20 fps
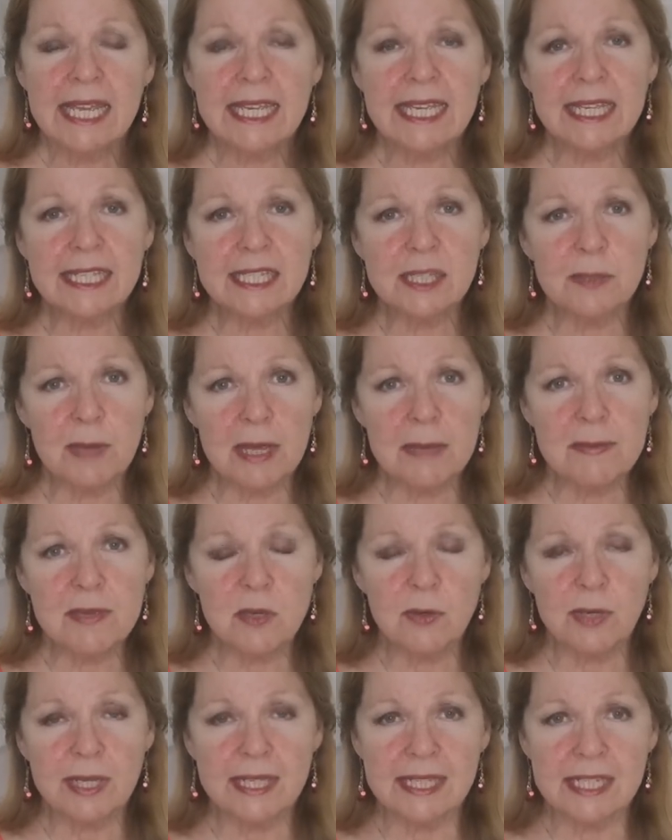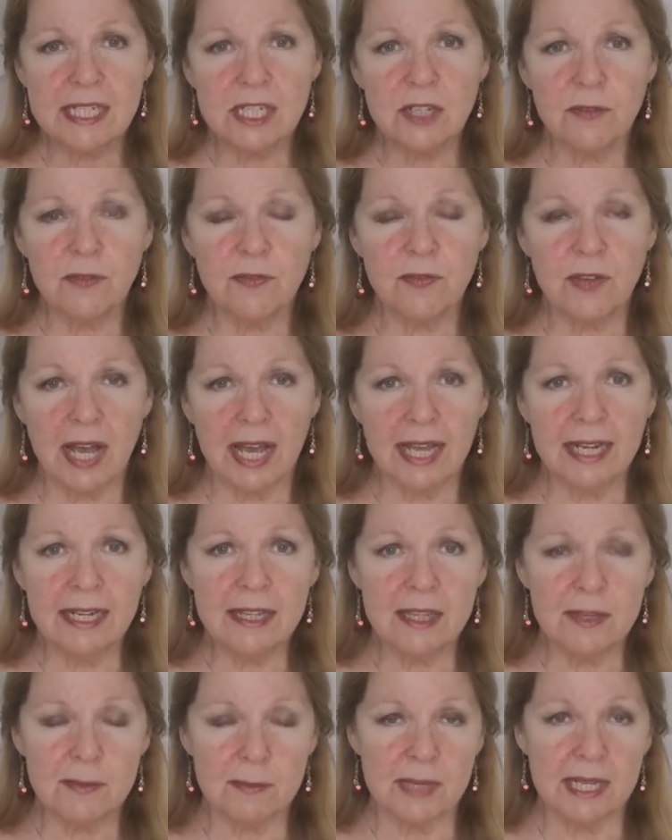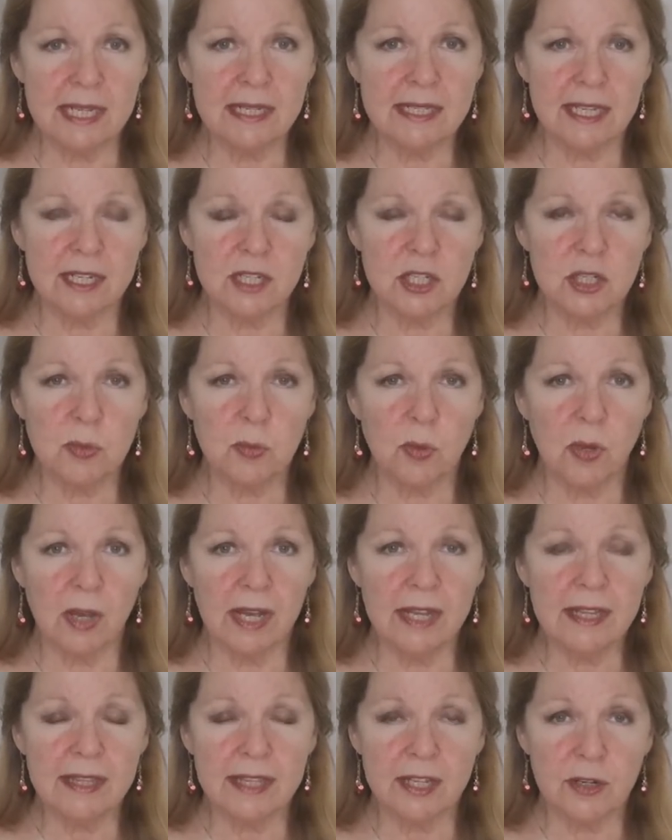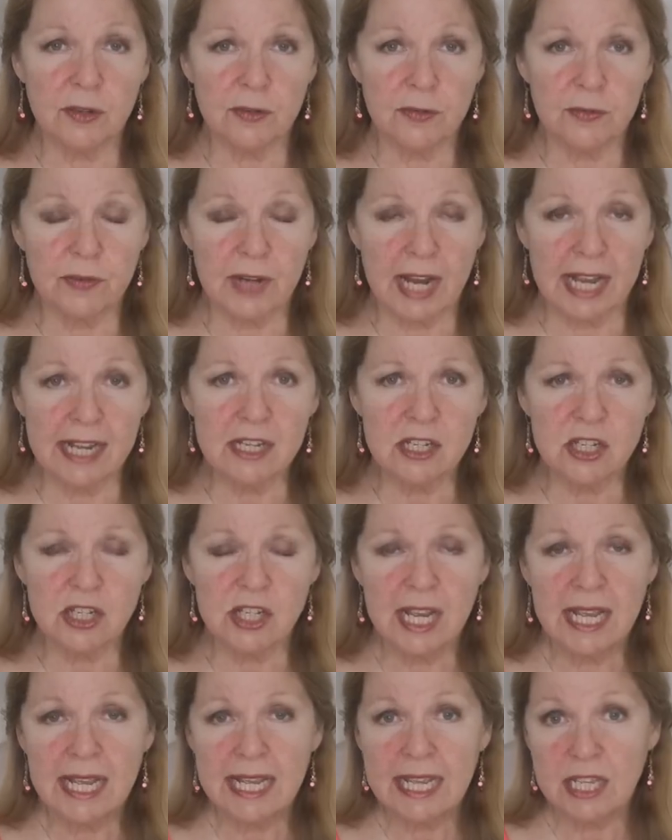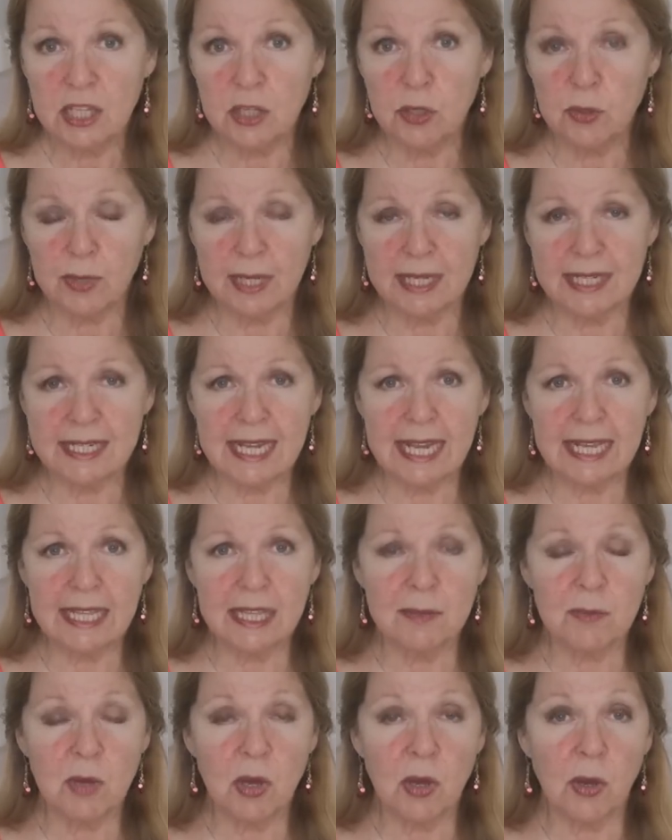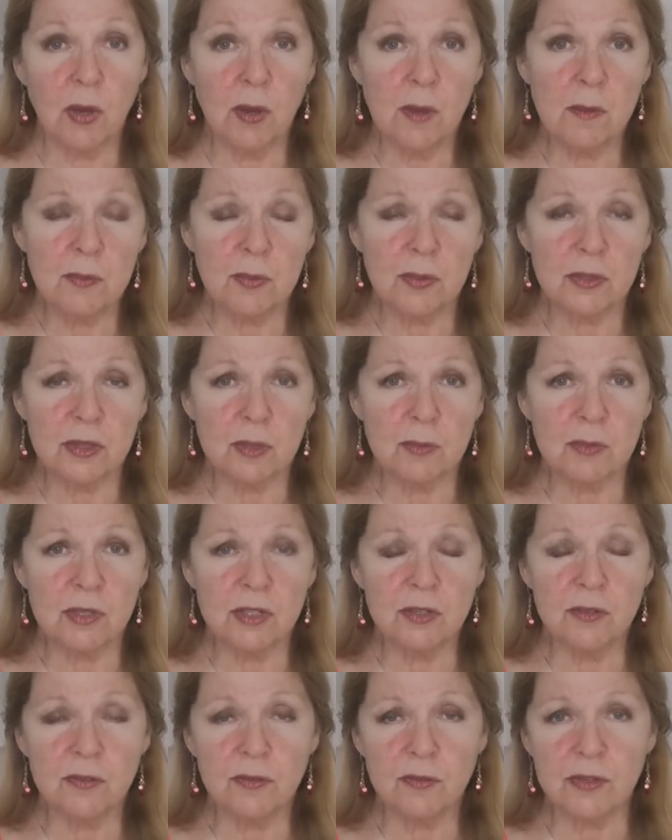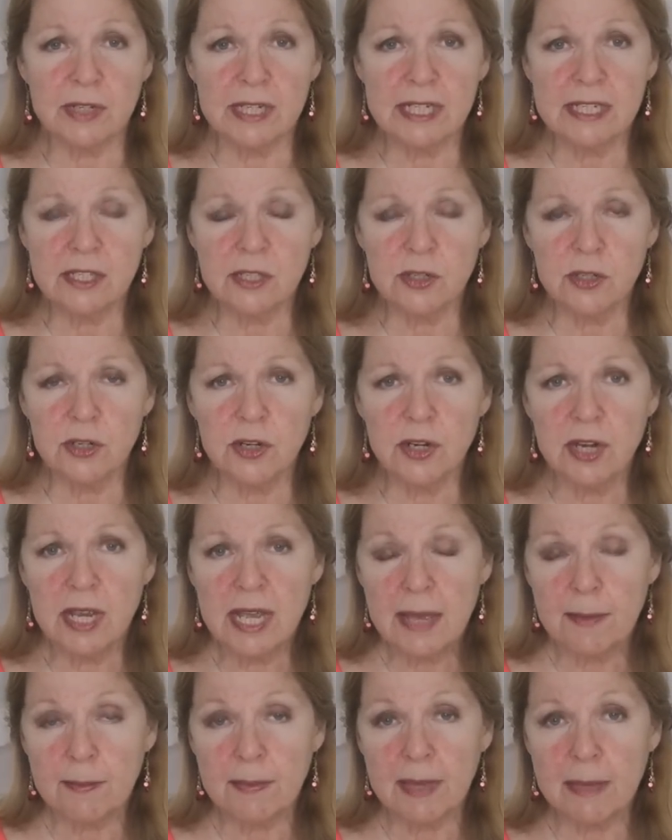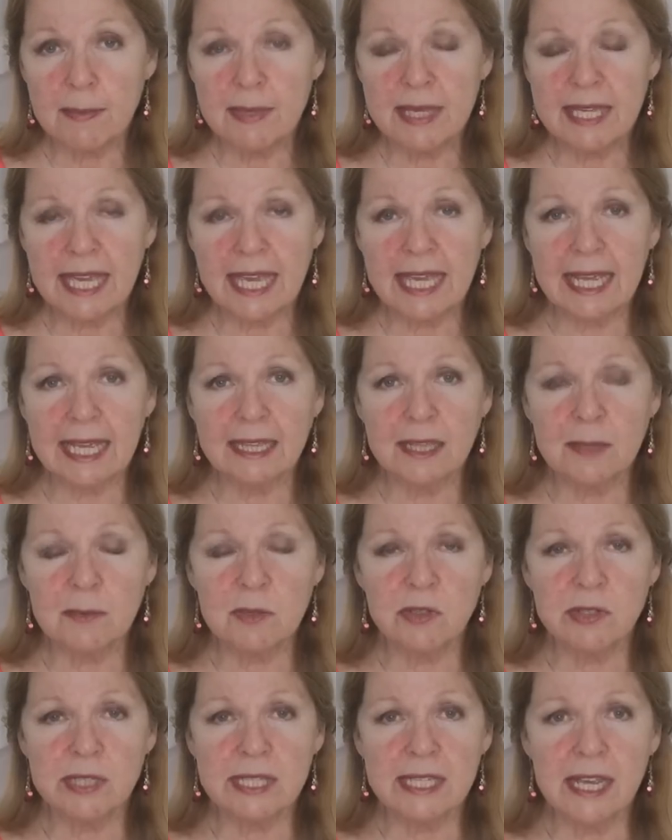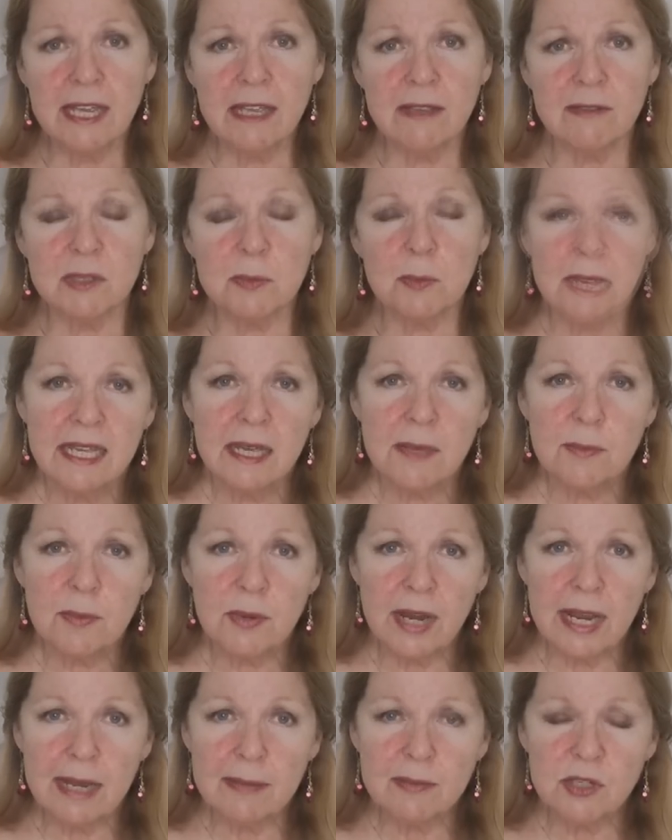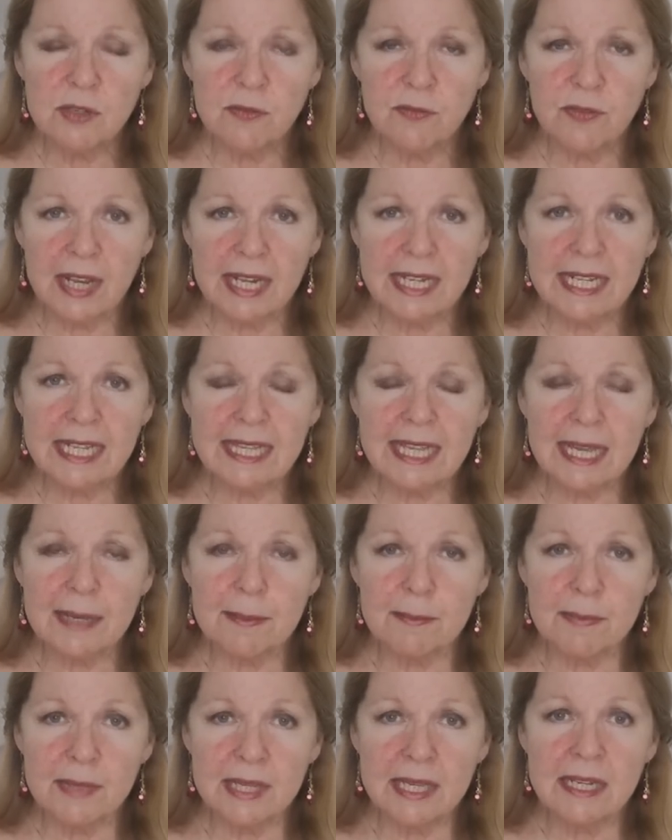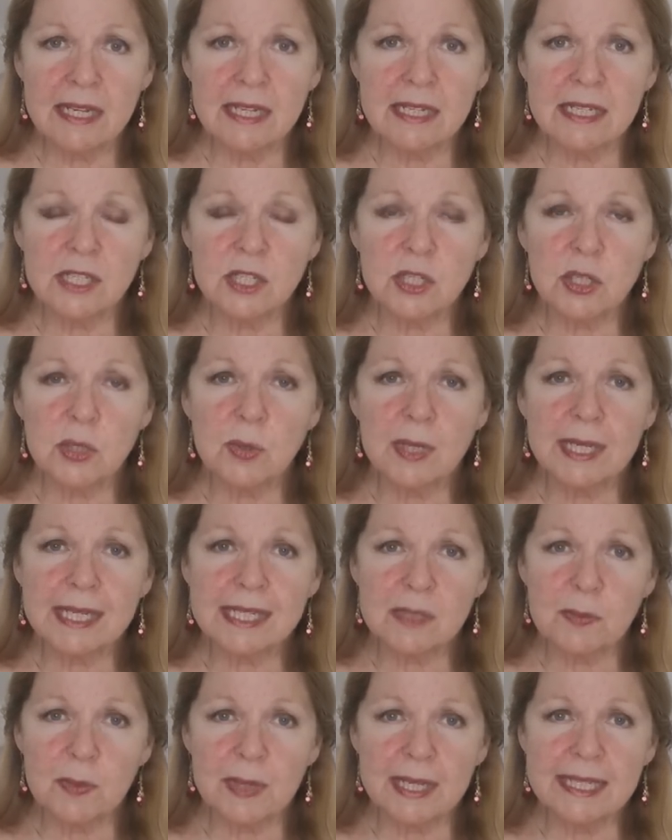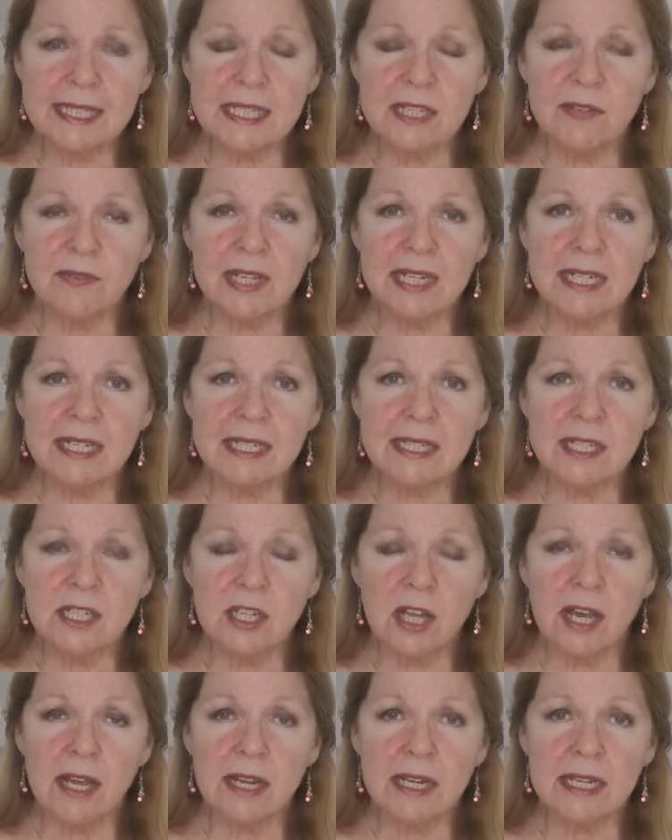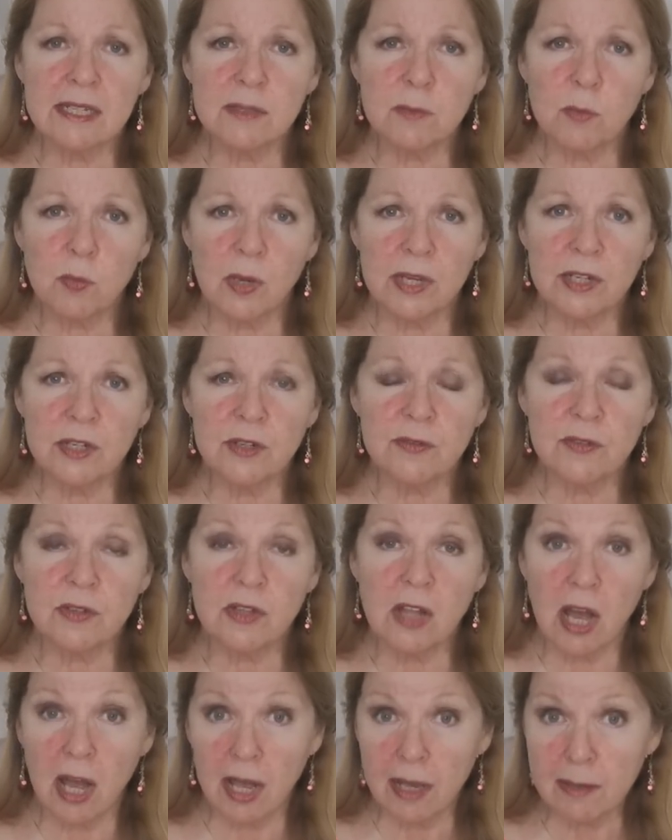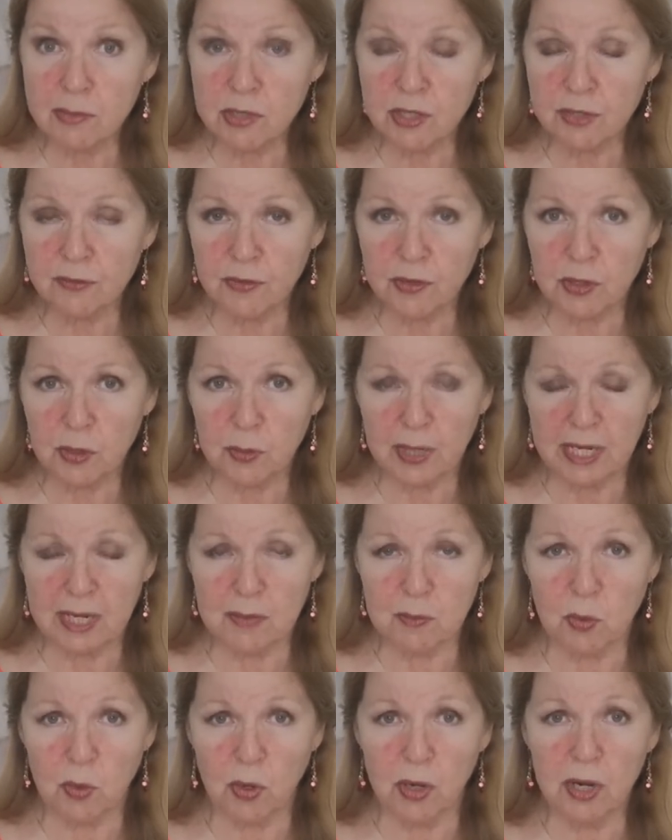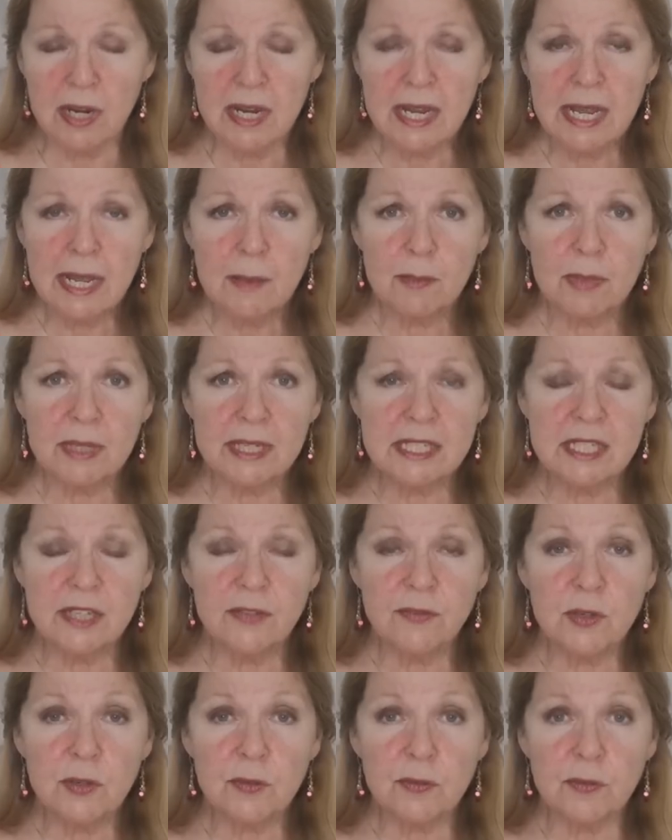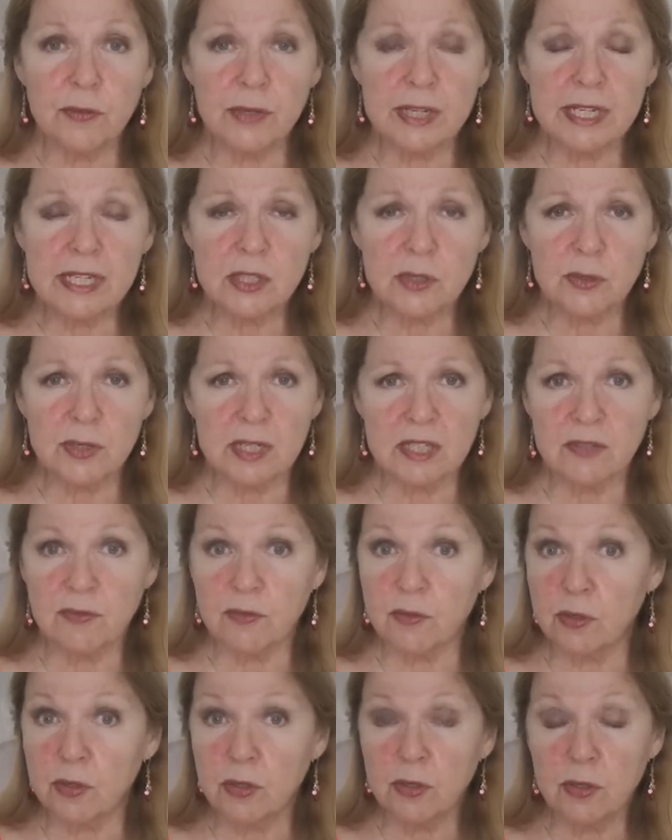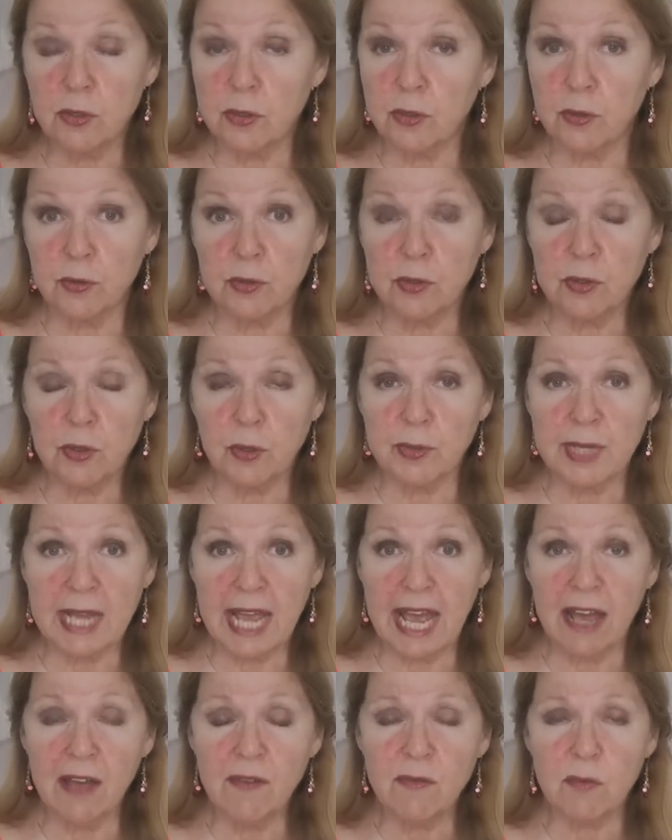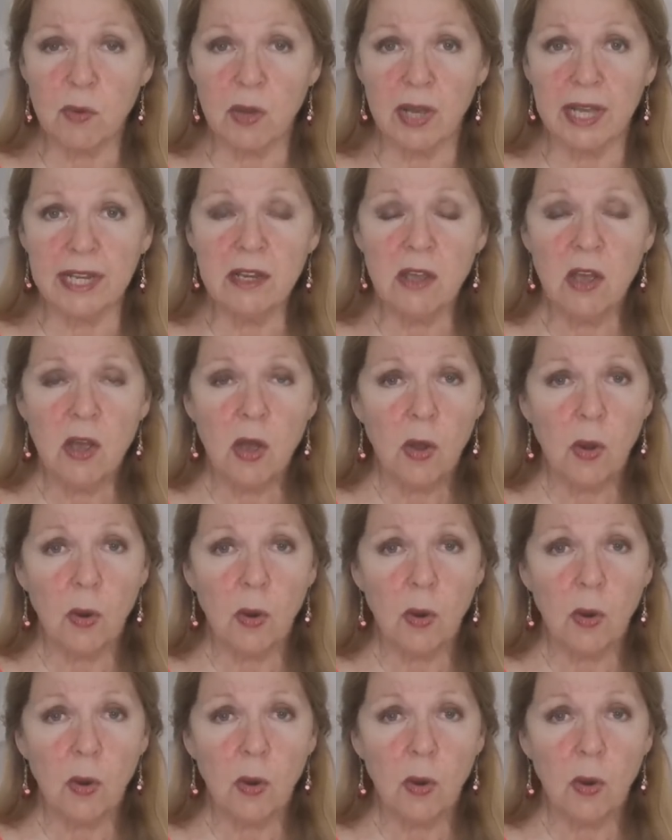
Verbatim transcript: Yes, maybe you can still find the meats that you want that are fresh, you can take them home, put them in your freezer, maybe can them yourselves. Perhaps you're finding that meat is too expensive and it's not a wonderful option for you anymore. Plus, if your freezer is full or you don't have one,